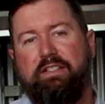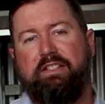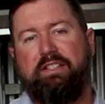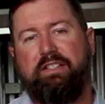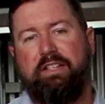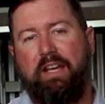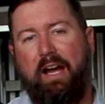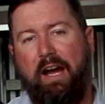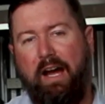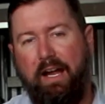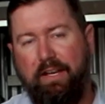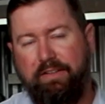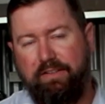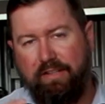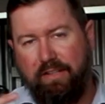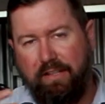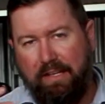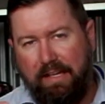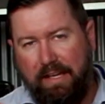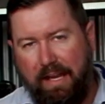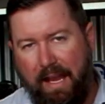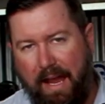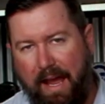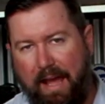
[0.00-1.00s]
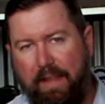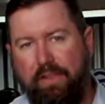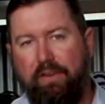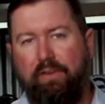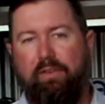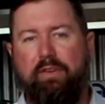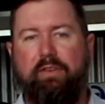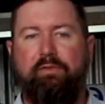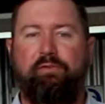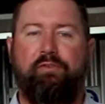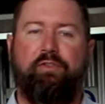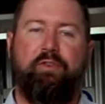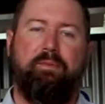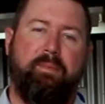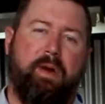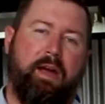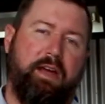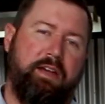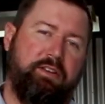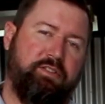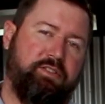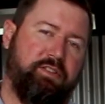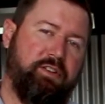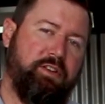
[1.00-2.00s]
Start to gather
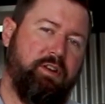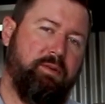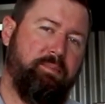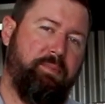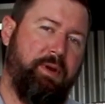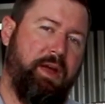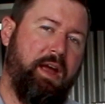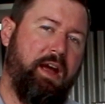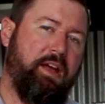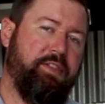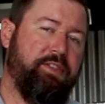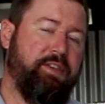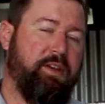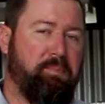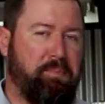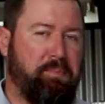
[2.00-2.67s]
information about the